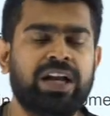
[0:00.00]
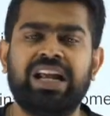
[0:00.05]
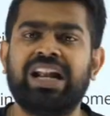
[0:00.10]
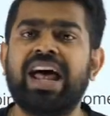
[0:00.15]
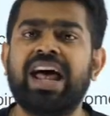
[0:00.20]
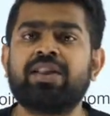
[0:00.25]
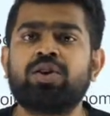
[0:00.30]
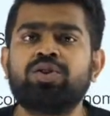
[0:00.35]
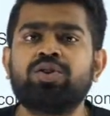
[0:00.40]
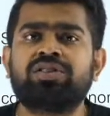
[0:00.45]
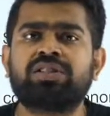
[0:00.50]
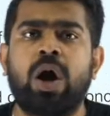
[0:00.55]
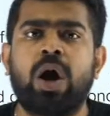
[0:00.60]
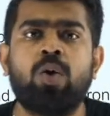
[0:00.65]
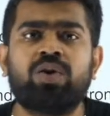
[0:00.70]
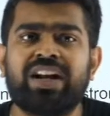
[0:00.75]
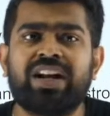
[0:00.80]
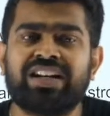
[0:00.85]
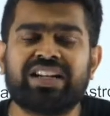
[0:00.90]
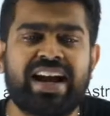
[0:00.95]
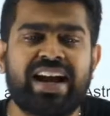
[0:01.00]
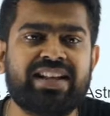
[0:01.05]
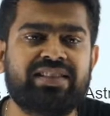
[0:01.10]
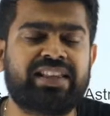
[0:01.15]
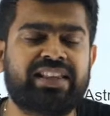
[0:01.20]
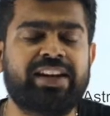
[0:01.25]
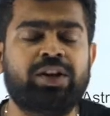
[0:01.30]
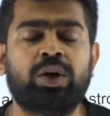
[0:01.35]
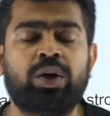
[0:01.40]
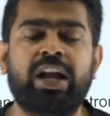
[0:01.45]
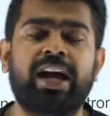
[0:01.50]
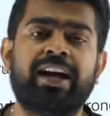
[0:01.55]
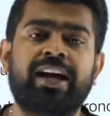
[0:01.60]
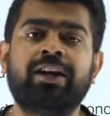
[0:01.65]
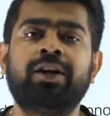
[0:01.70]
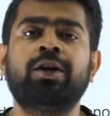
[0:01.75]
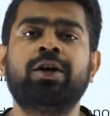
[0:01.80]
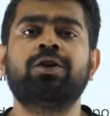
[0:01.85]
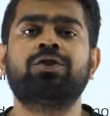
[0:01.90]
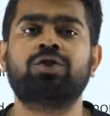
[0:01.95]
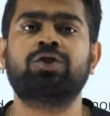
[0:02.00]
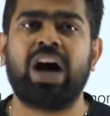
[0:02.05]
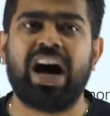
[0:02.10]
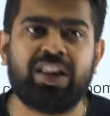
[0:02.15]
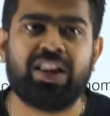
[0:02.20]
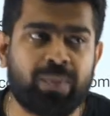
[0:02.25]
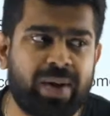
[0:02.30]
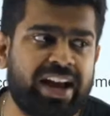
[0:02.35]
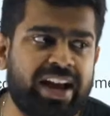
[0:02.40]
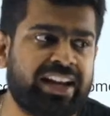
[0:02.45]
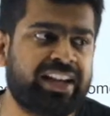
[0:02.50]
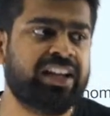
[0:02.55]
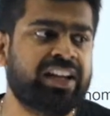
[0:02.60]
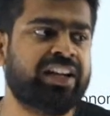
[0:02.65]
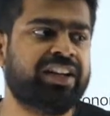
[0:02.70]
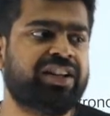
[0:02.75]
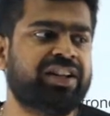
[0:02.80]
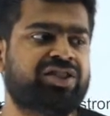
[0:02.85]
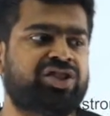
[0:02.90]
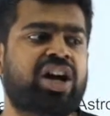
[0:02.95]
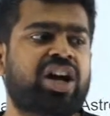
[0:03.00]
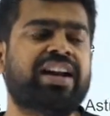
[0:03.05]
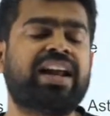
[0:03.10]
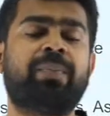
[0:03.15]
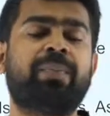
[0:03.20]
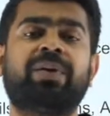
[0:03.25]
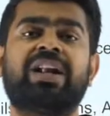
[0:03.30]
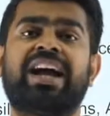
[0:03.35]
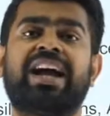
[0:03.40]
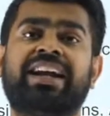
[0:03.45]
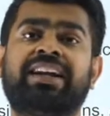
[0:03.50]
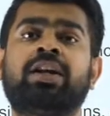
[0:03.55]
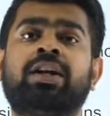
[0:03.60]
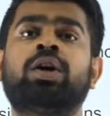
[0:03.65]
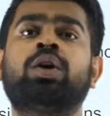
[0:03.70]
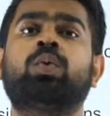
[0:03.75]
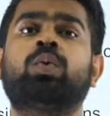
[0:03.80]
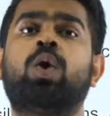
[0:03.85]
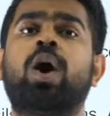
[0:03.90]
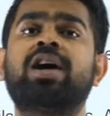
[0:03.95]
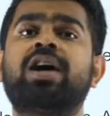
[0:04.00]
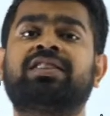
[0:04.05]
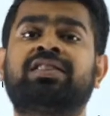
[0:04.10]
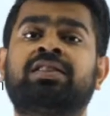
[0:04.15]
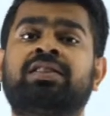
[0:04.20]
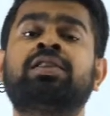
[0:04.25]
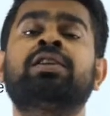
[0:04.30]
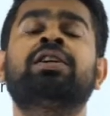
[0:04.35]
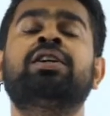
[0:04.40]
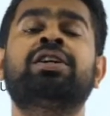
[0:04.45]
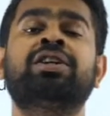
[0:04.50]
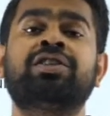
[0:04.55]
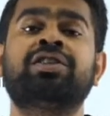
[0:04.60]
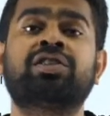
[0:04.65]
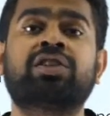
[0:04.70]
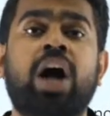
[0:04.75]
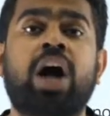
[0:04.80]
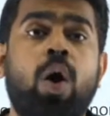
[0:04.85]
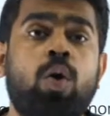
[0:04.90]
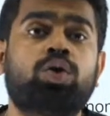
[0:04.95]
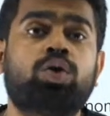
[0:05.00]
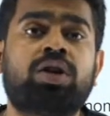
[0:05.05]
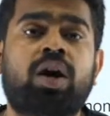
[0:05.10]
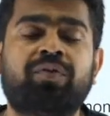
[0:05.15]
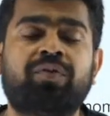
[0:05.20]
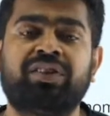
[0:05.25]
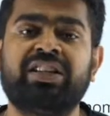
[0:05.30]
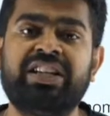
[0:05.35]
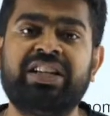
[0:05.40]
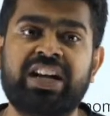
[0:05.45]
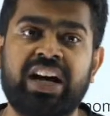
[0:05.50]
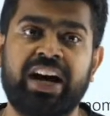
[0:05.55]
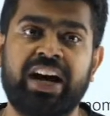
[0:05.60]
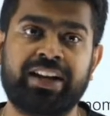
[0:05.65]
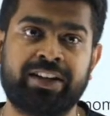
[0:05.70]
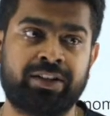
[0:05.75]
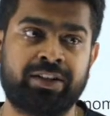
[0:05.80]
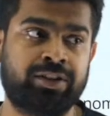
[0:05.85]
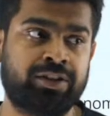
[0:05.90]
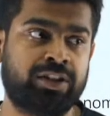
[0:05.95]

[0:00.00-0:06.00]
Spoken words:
Ellarku Scout and Guide theriyumla? So adhumai Richard Ebright was Scout of the Year.